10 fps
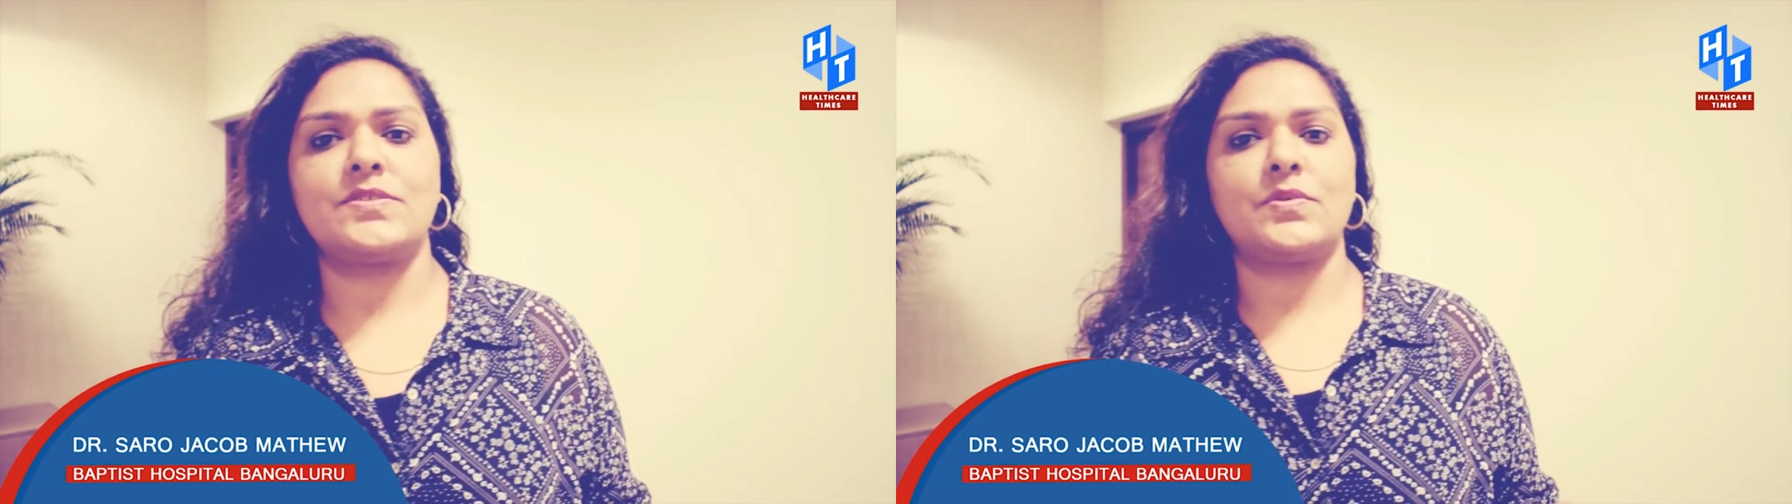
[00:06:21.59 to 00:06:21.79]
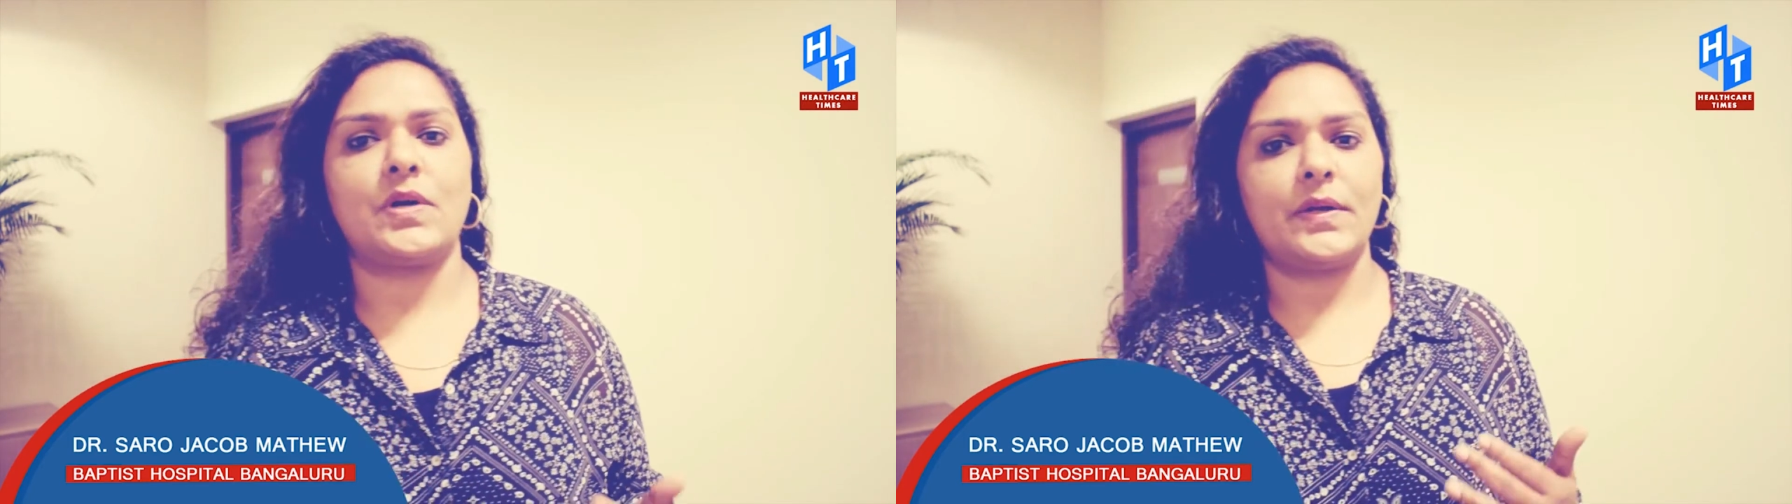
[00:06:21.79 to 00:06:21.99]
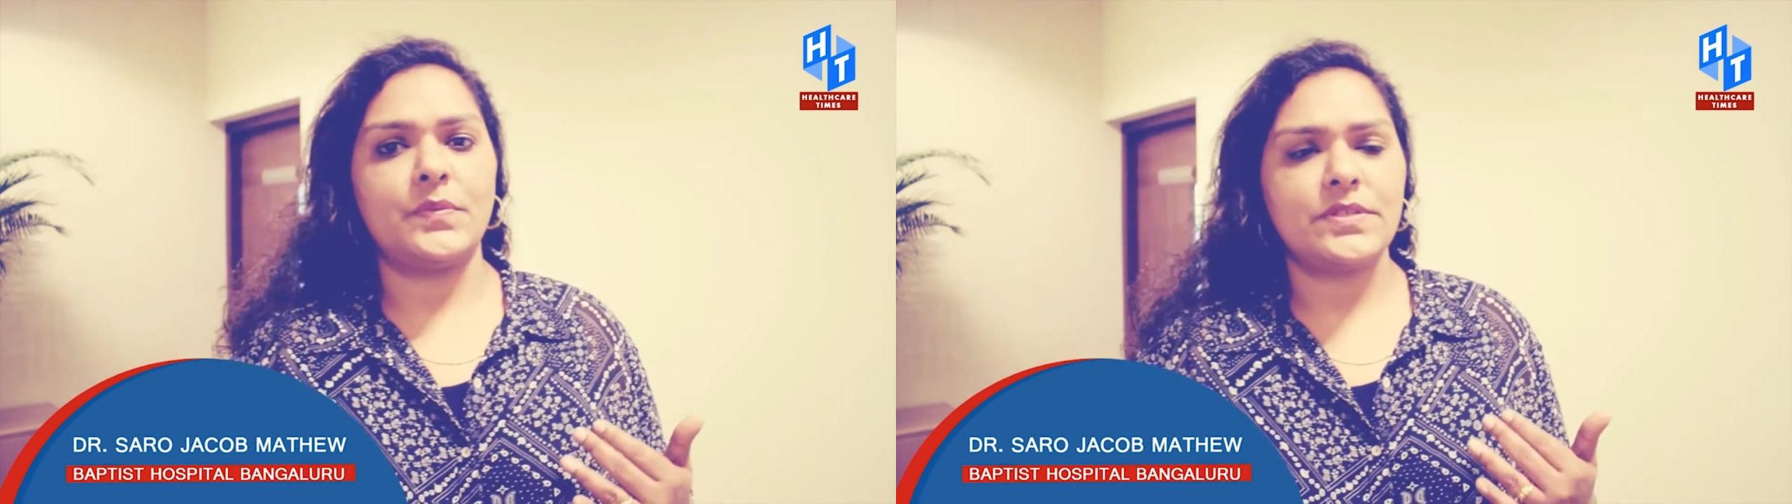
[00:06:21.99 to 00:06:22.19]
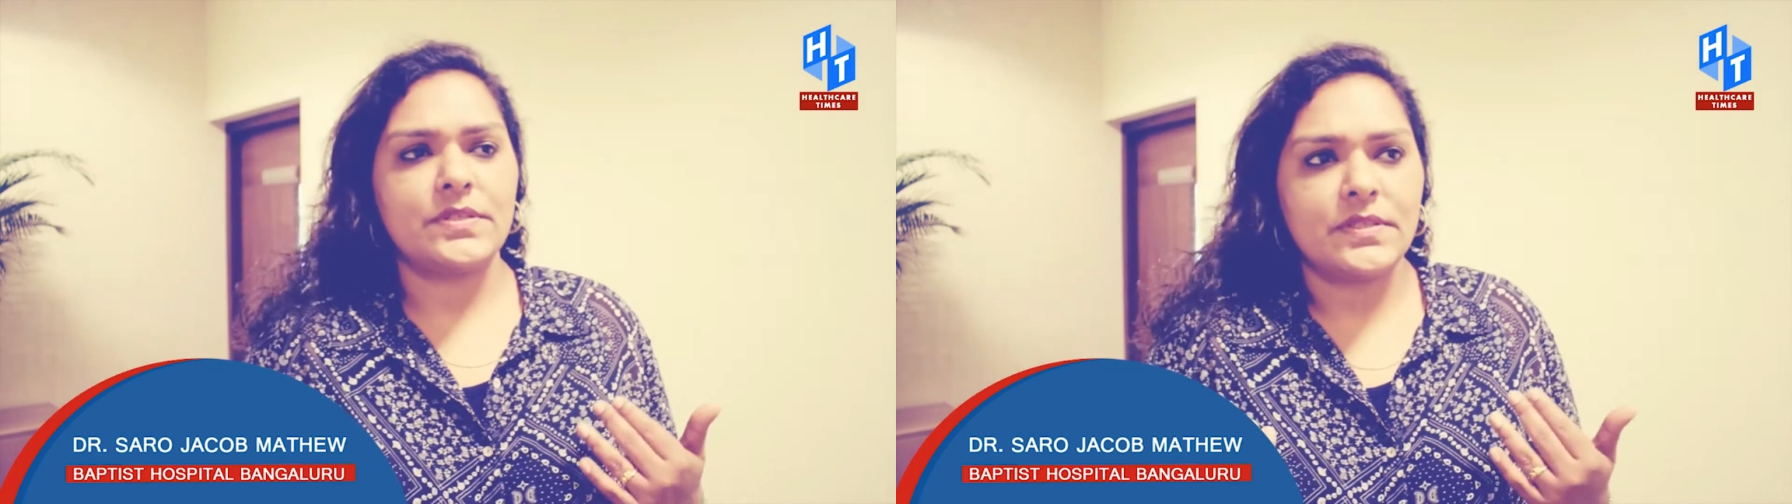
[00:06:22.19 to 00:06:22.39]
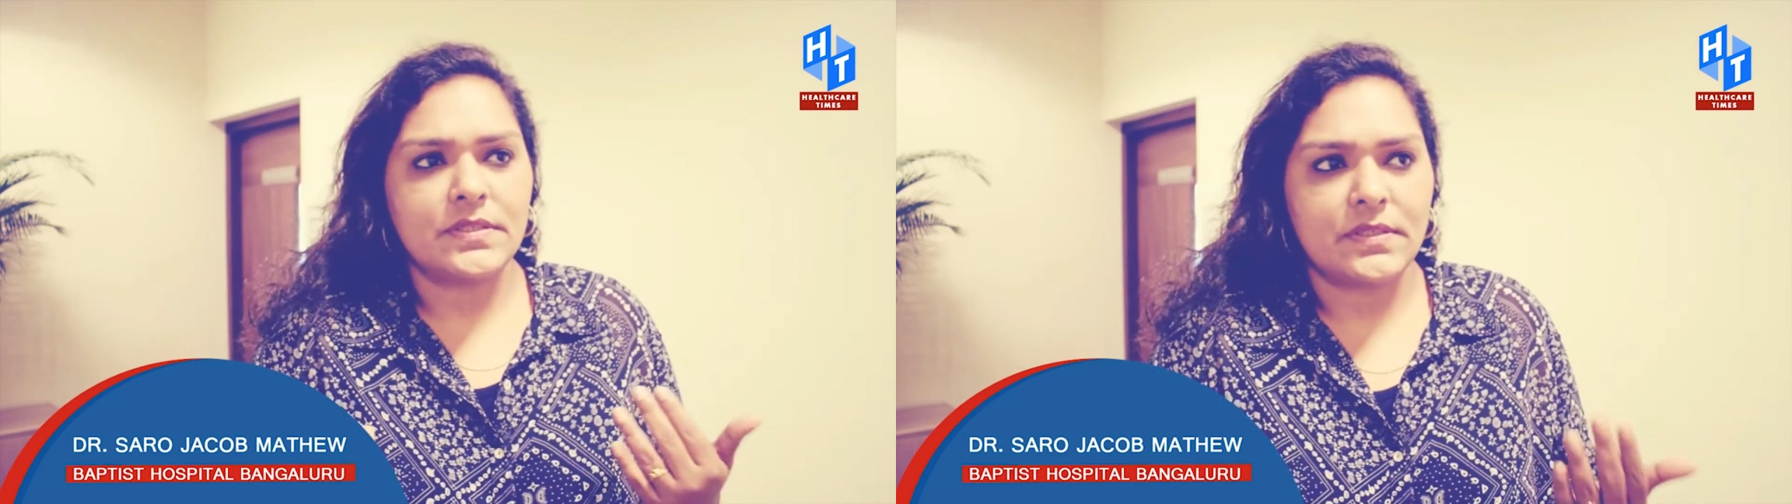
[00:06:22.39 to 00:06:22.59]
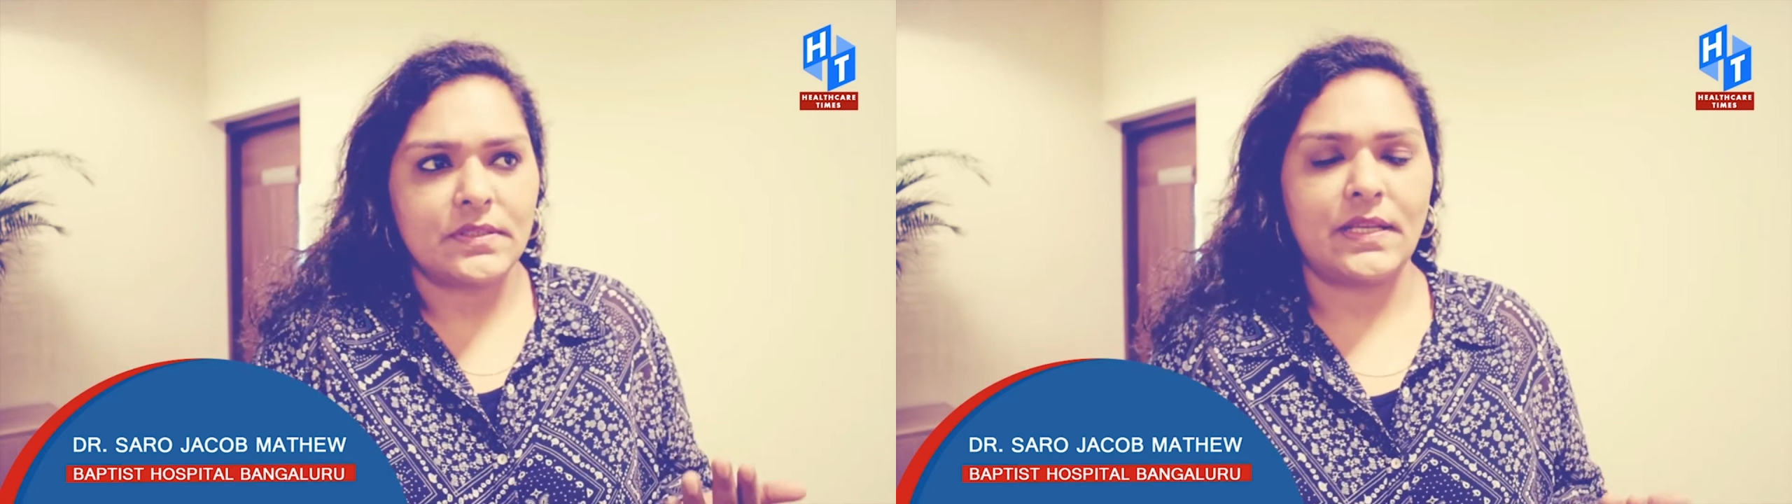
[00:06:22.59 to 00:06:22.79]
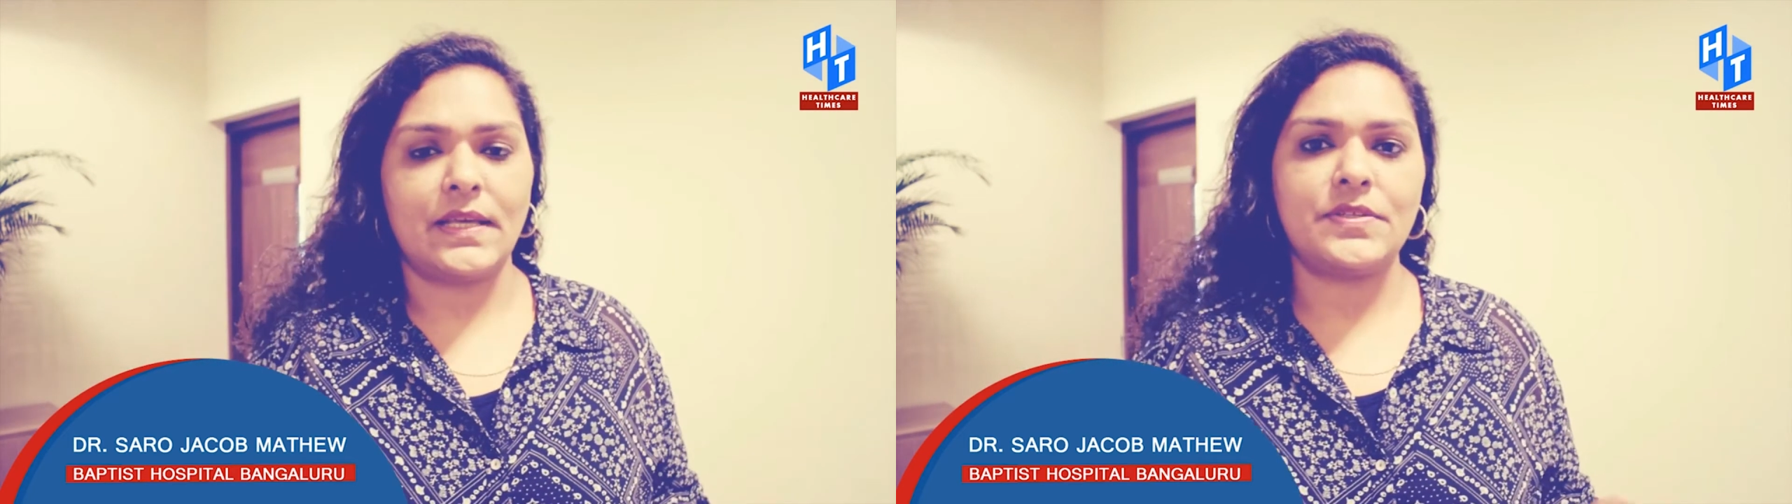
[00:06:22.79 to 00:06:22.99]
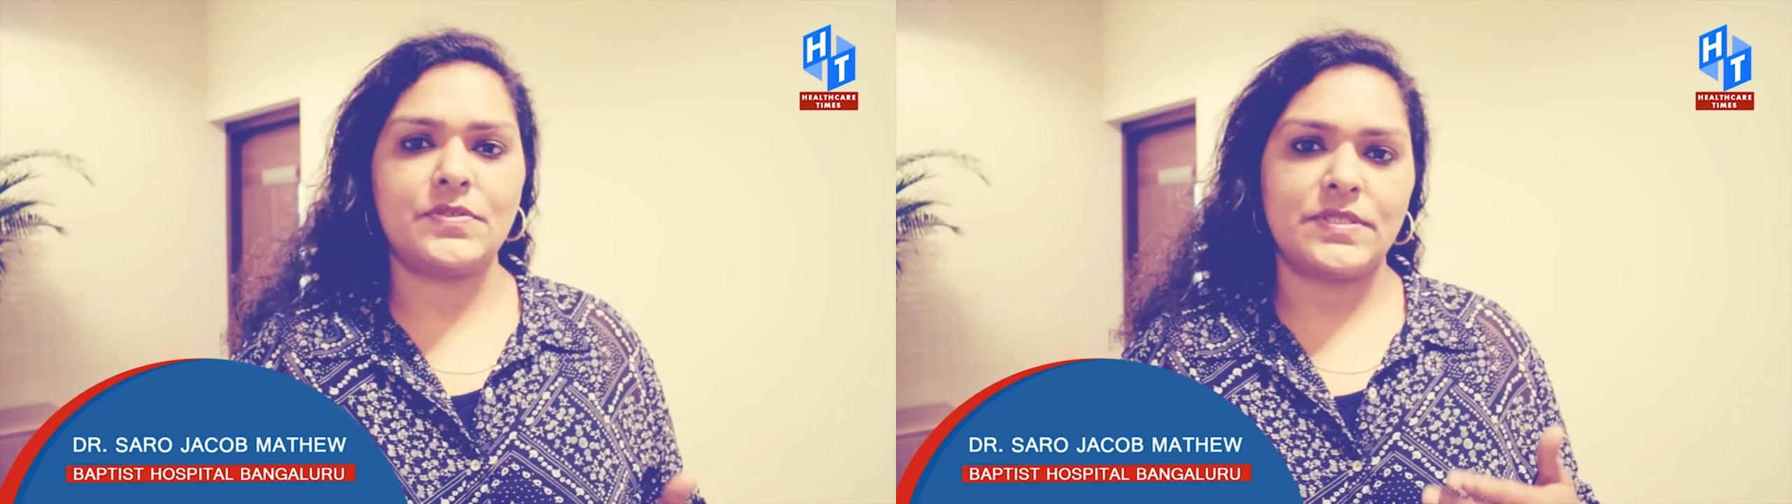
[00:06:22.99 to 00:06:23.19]
so I would
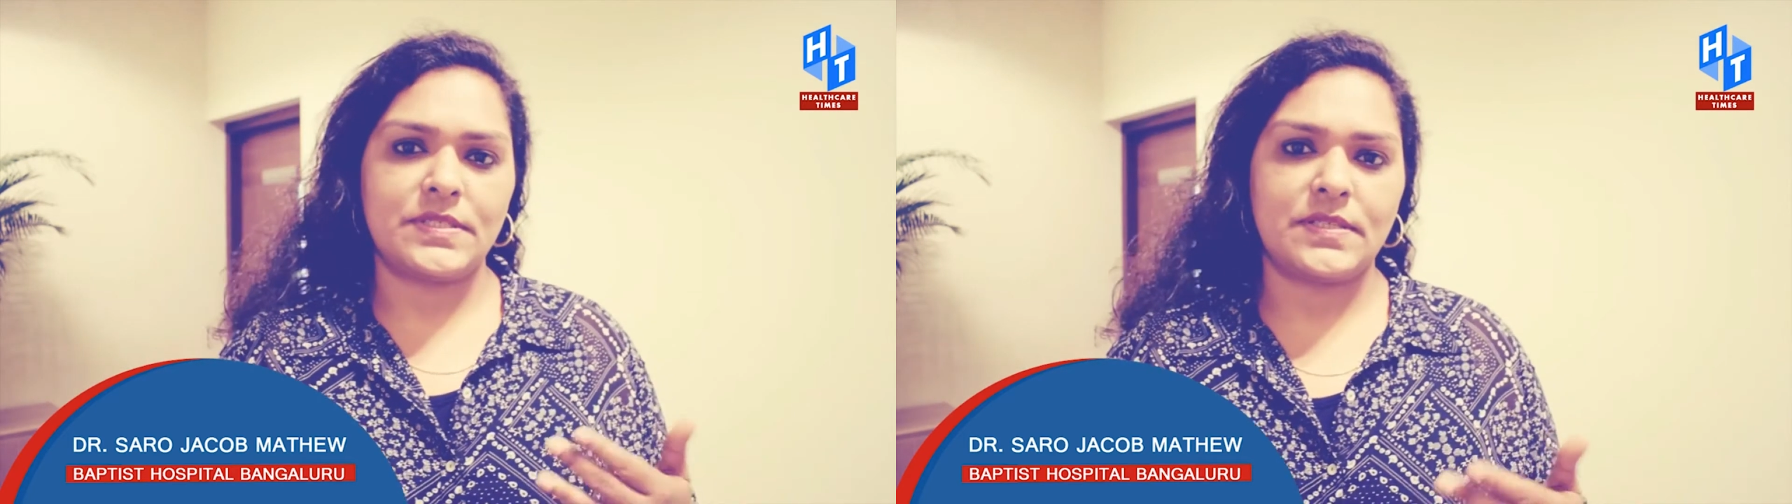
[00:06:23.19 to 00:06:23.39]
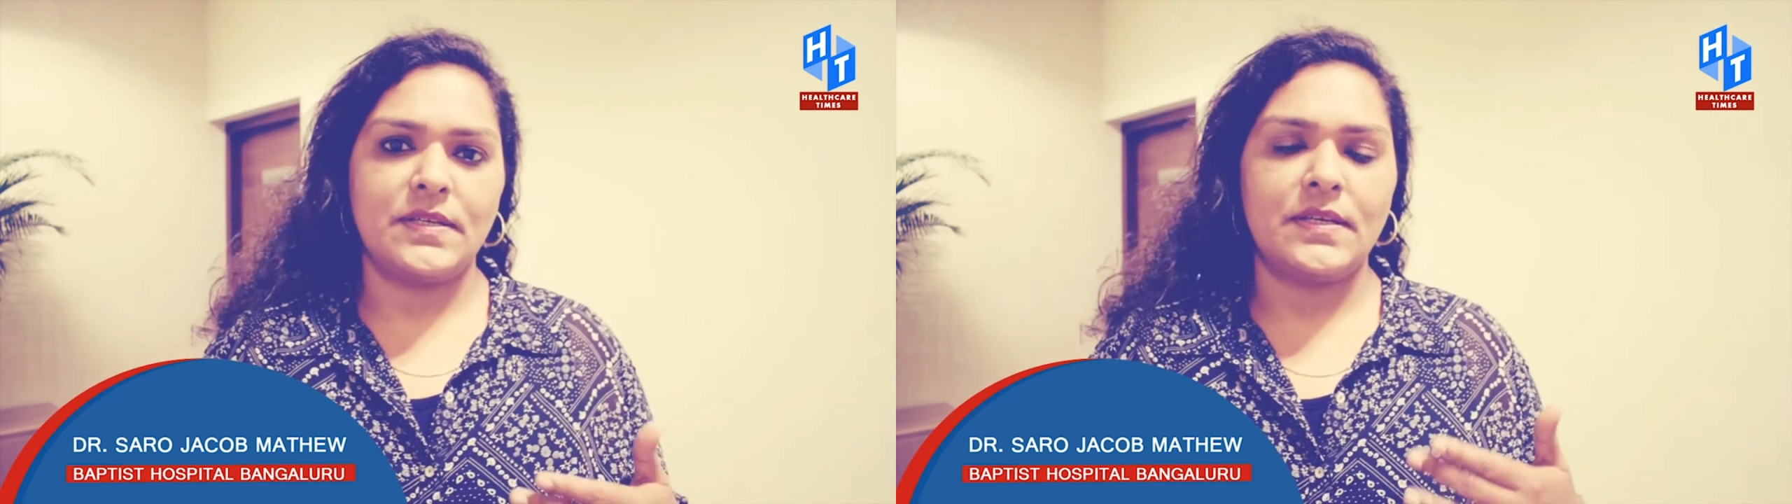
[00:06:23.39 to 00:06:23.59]
like to just